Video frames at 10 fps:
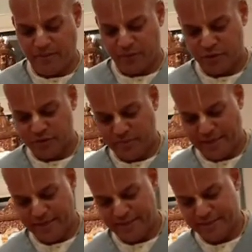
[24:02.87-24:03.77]
of the first
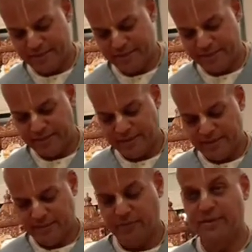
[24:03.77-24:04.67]
page,
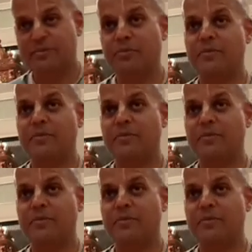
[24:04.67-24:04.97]
which